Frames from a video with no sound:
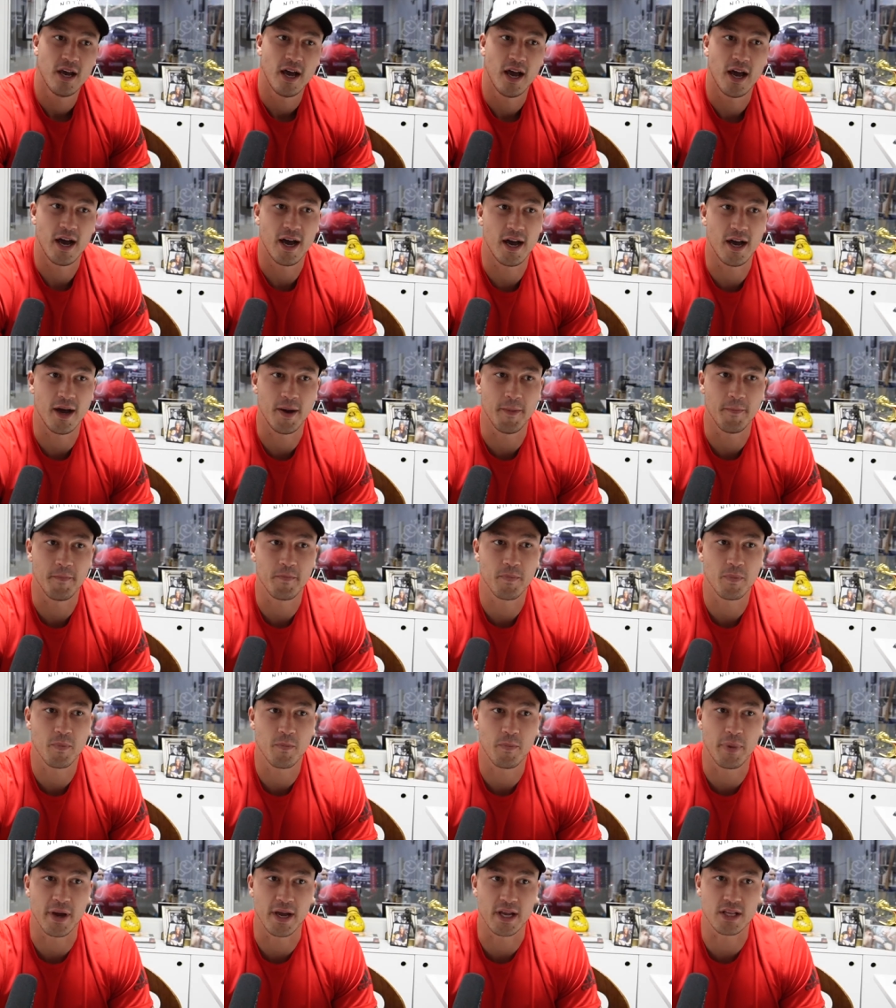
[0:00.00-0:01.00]

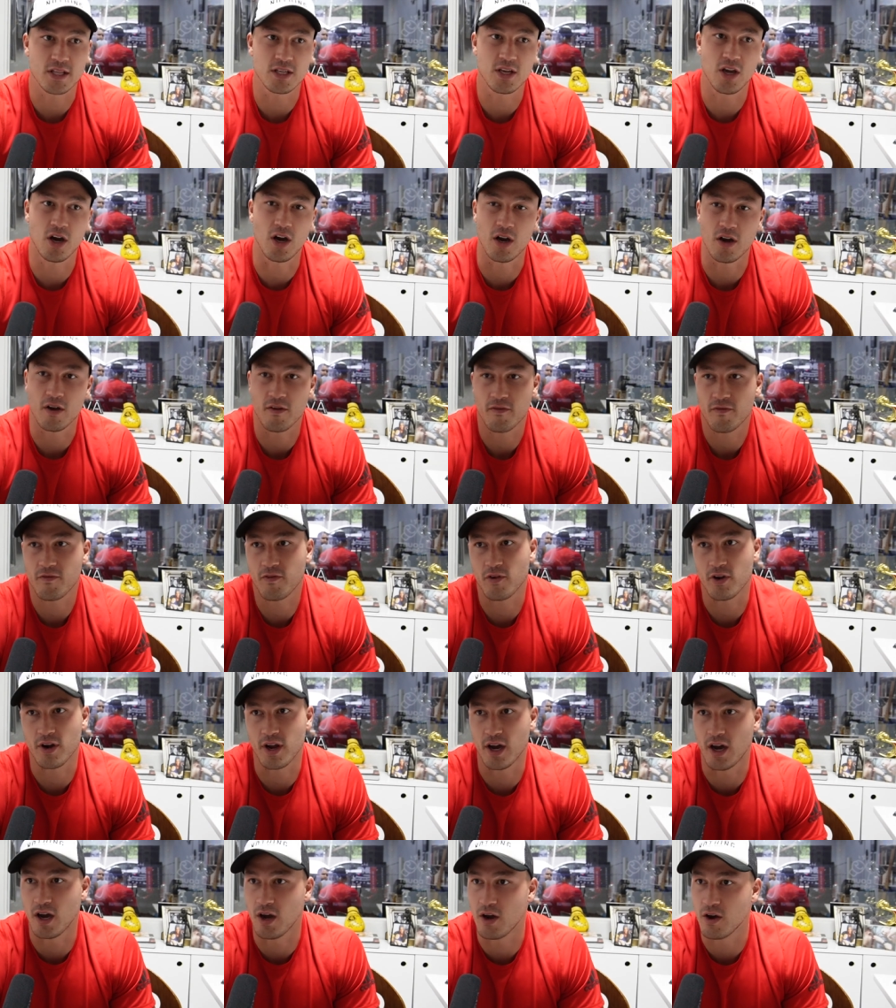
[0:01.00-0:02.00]
But yeah, for
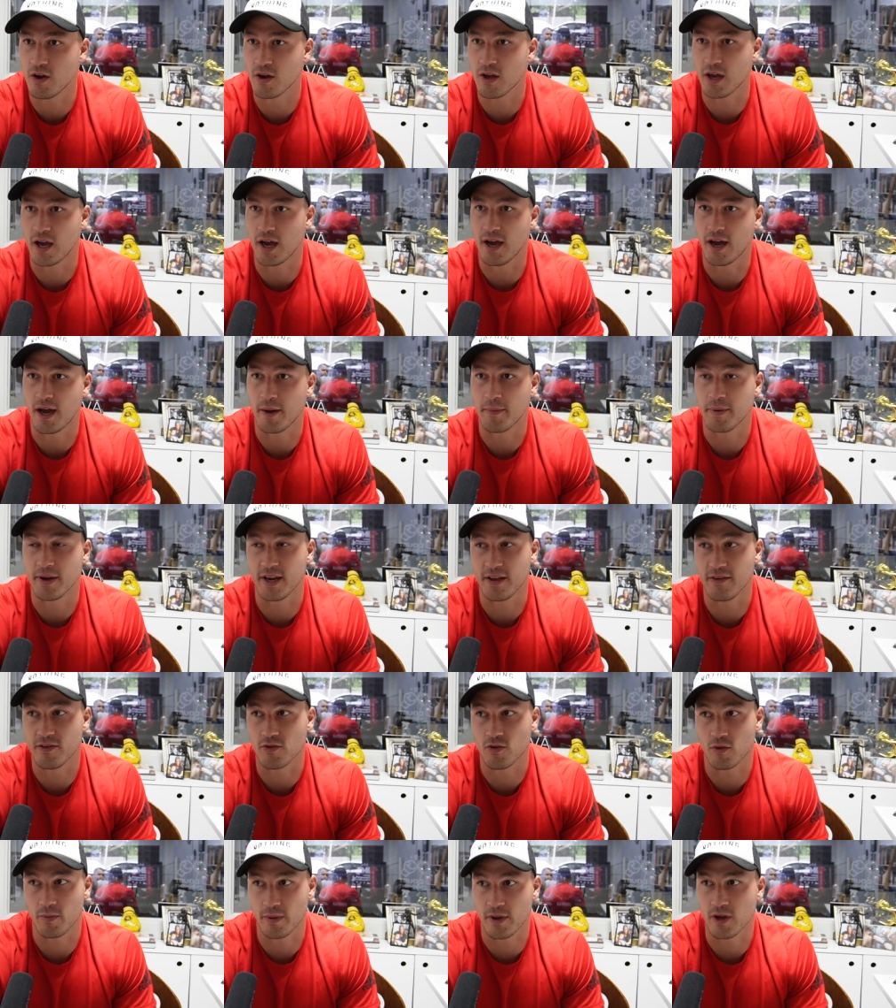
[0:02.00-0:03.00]
now, I believe
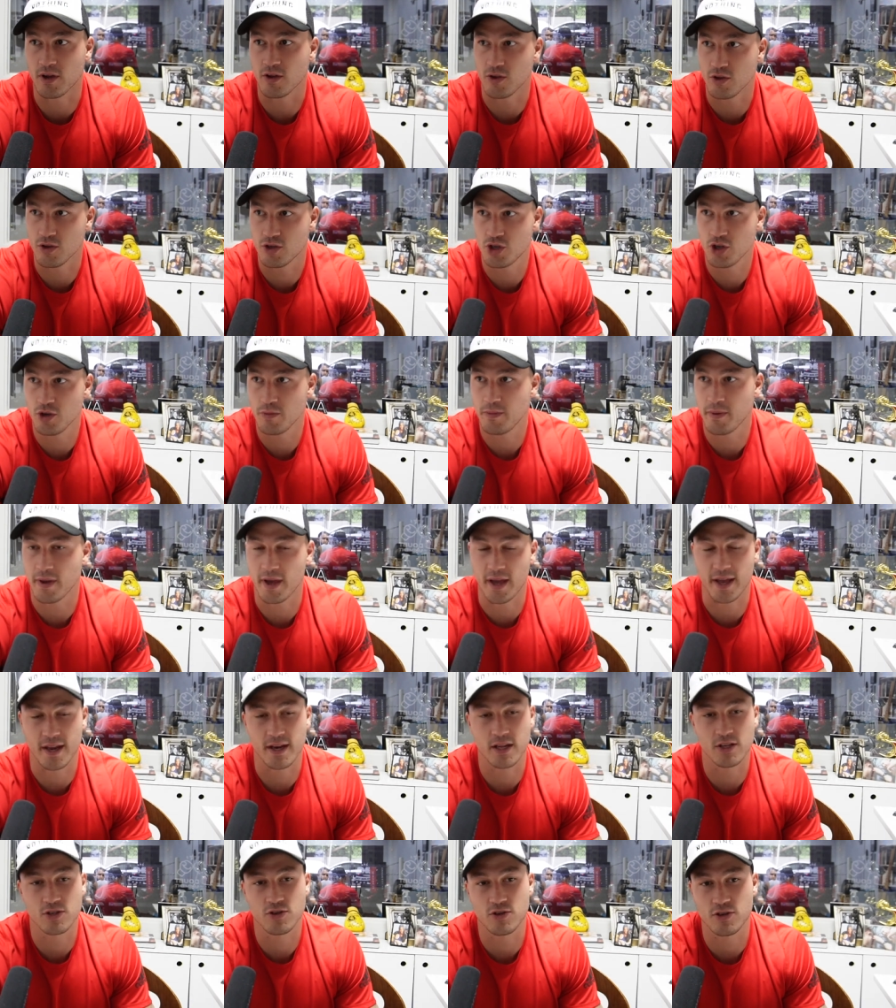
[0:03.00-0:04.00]
it'll be on YouTube,
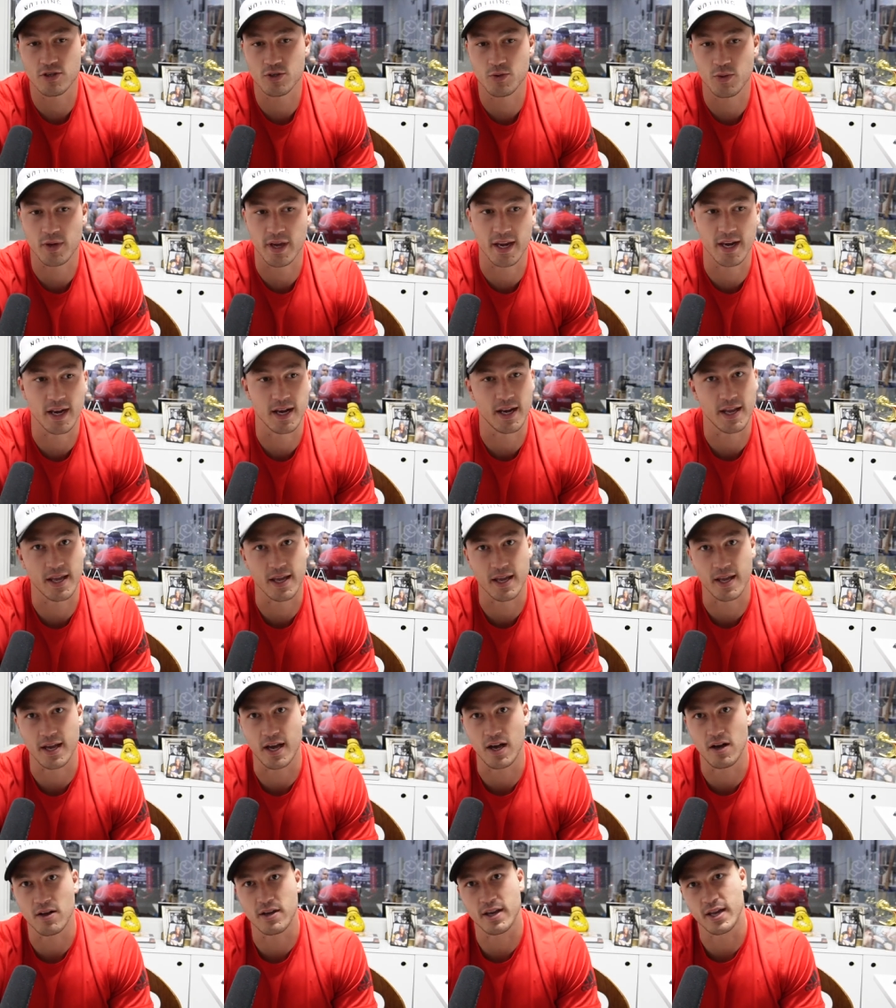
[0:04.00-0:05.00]
and as soon as we get a link,
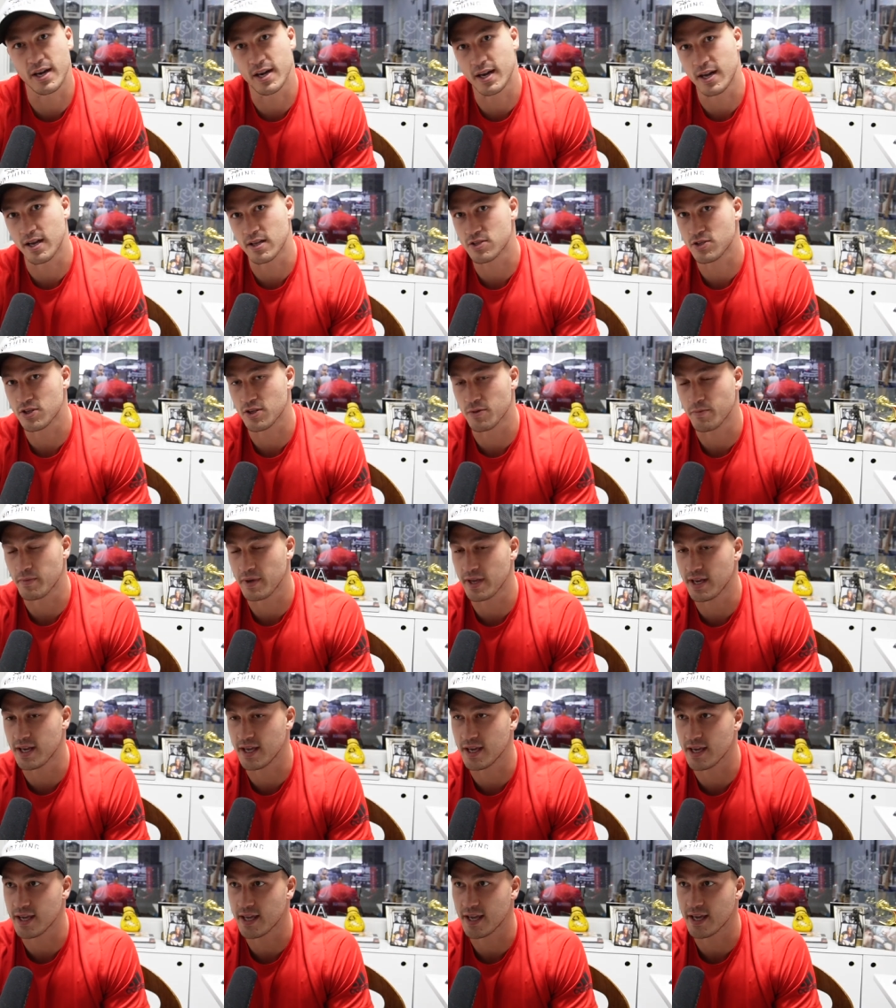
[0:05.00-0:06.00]
I'll get it out to the
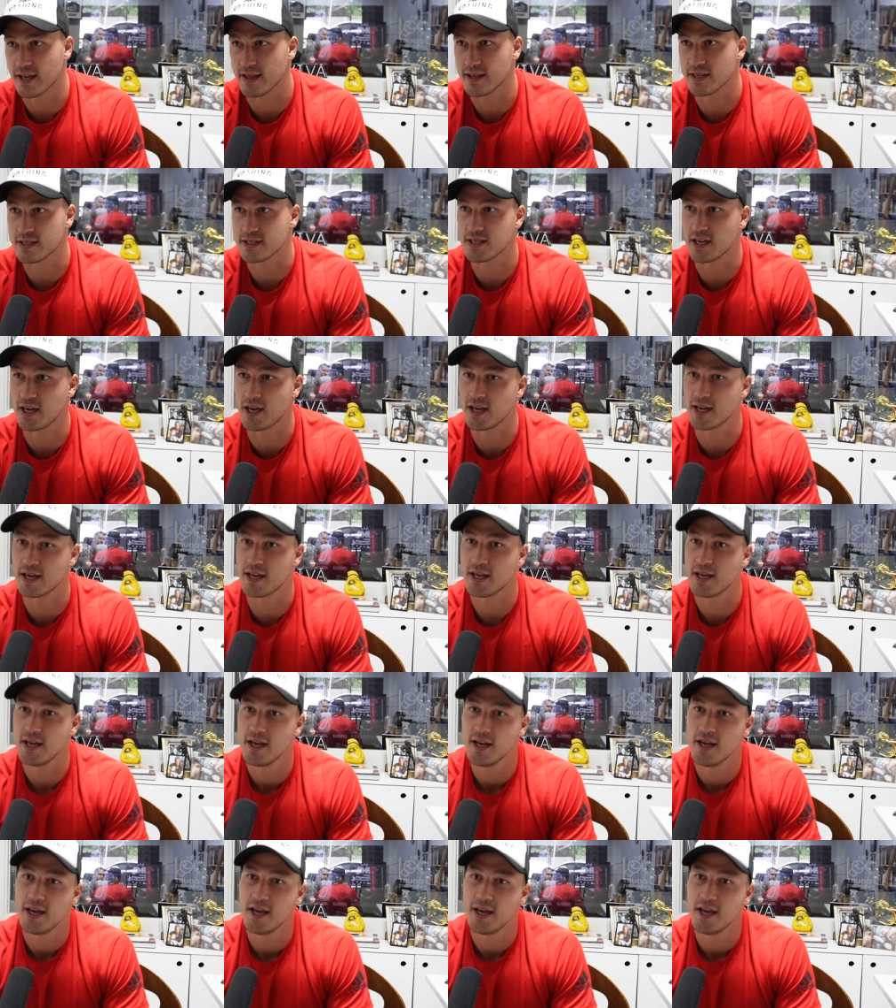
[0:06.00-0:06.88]
media here this side,